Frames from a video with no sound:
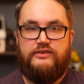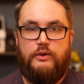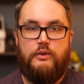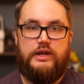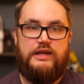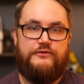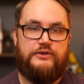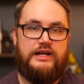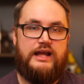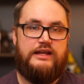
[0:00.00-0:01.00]
So if
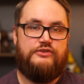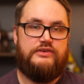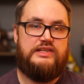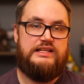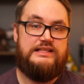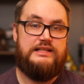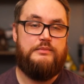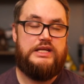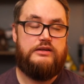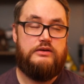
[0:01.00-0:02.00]
you're not interested in the
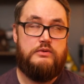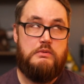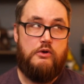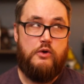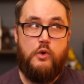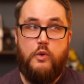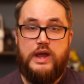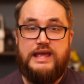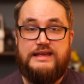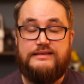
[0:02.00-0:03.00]
Amico,
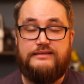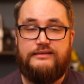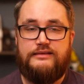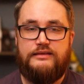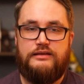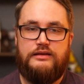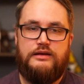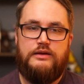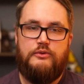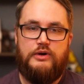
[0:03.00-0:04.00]
who is?
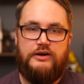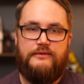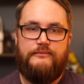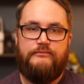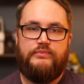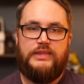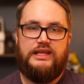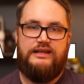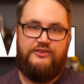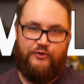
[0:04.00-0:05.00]
Well,
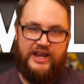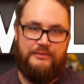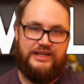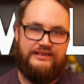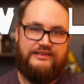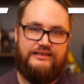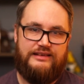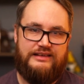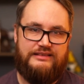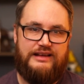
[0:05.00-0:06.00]
it's families.
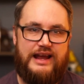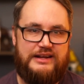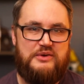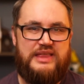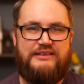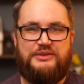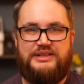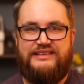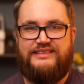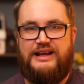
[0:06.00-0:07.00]
And I know that
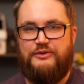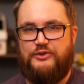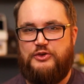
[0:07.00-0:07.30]
really sounds